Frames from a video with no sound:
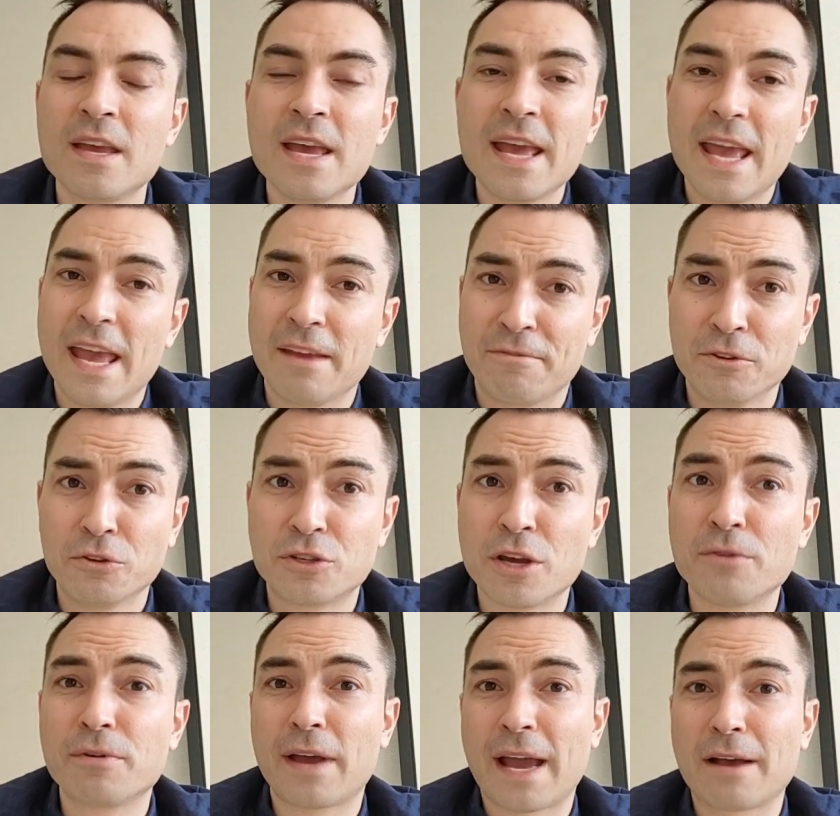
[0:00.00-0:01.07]
If you
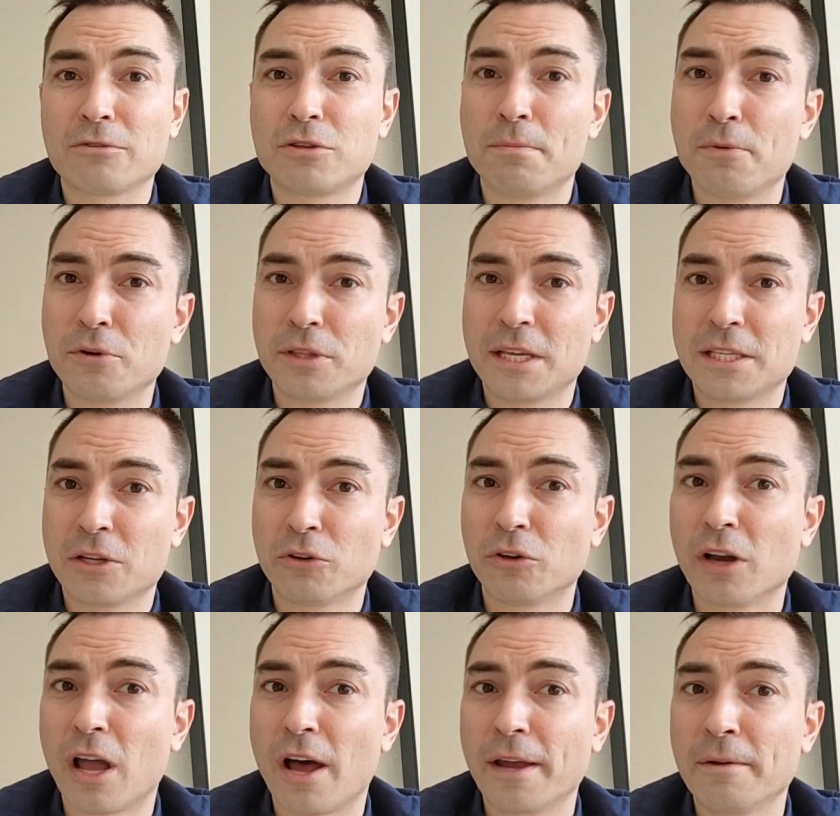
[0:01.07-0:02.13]
don't know how to book these
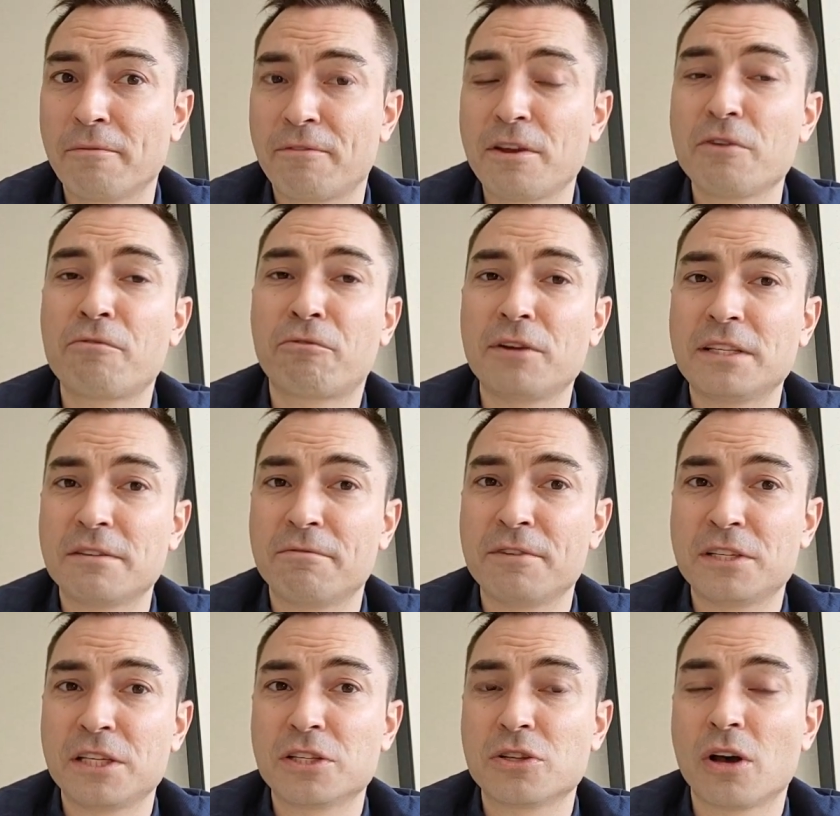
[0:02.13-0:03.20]
online, feel free to
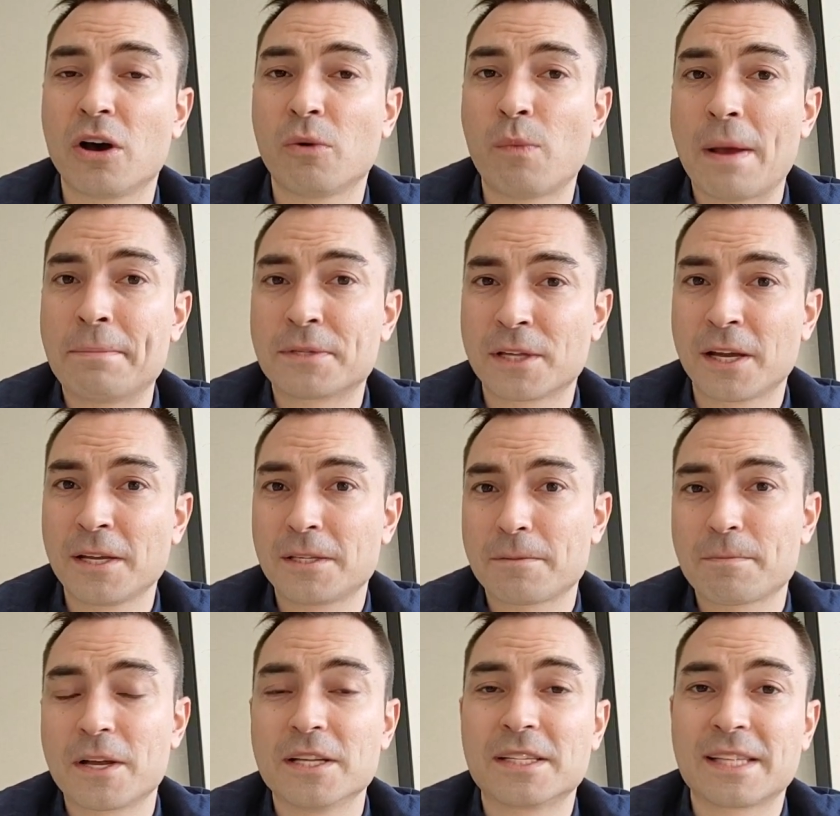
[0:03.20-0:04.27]
visit our website
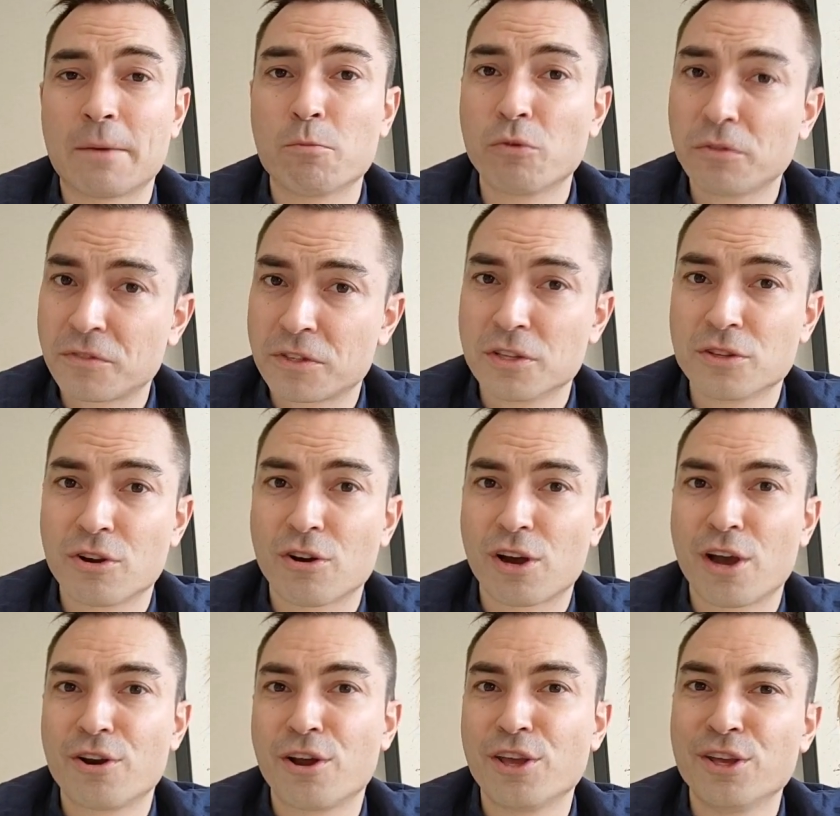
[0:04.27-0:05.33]
at
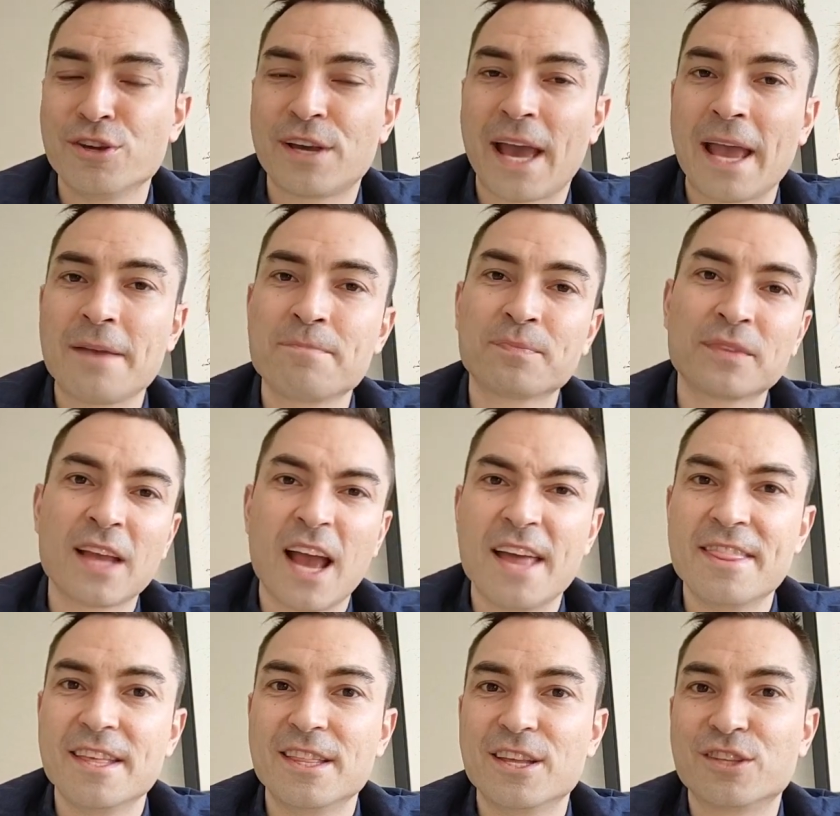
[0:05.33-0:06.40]
stwulfstan.co.uk
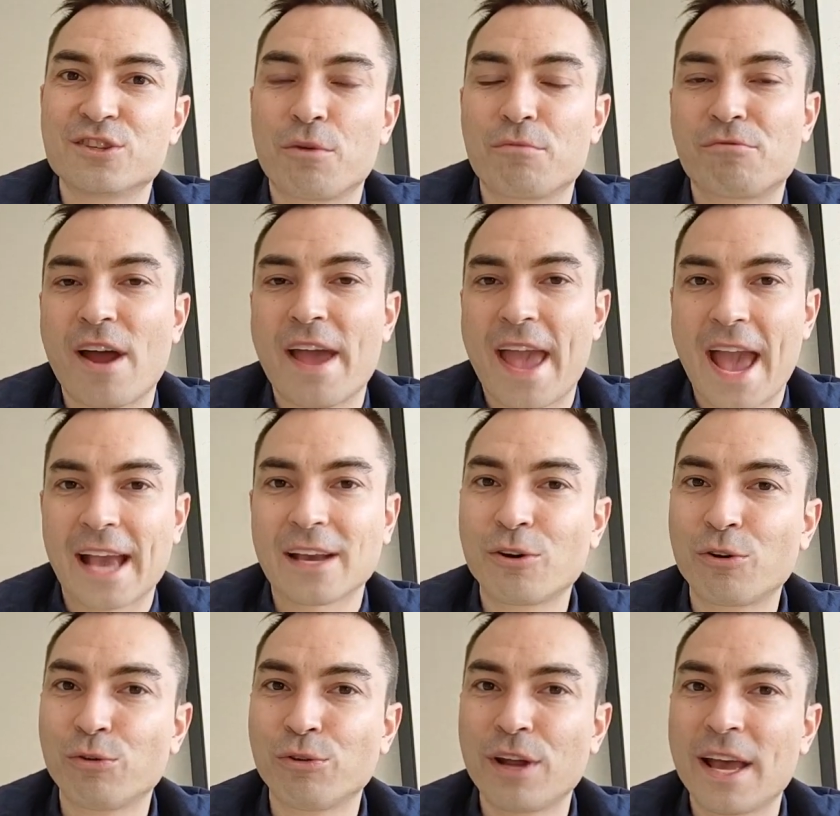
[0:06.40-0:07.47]
and in the top right-hand
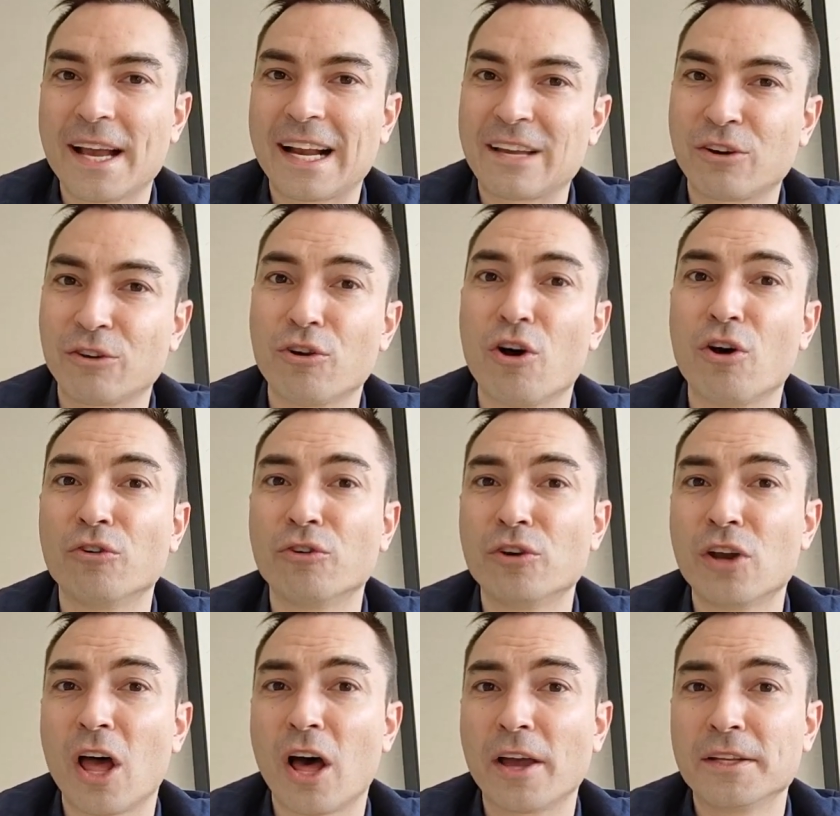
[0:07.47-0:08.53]
corner, click on
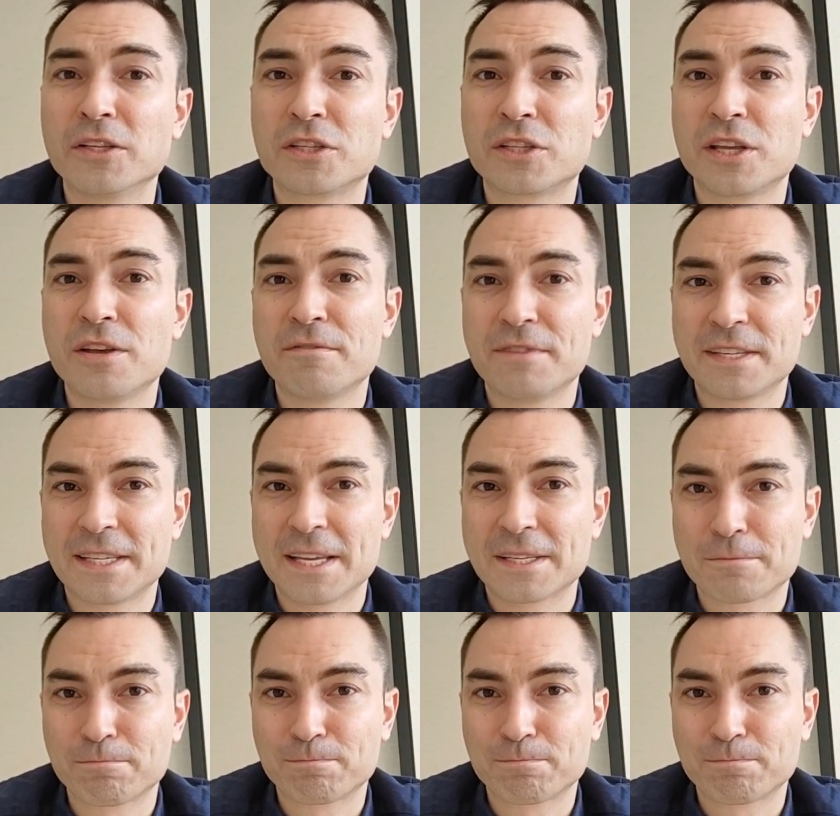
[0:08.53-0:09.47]
Online Services.